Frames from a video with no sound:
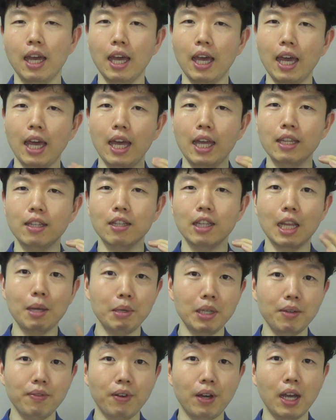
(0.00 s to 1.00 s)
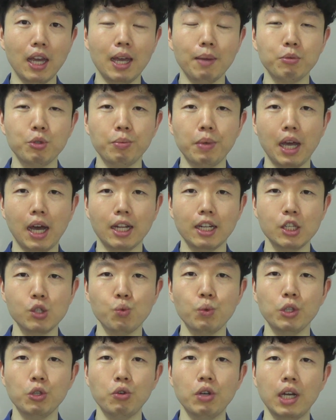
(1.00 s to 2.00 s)
And if I have to be
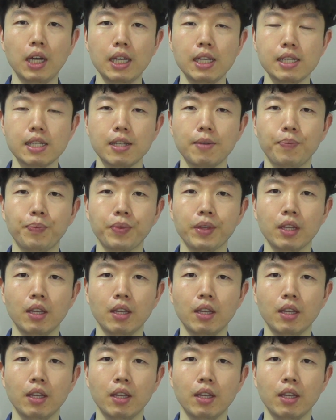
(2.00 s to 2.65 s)
honest with you guys,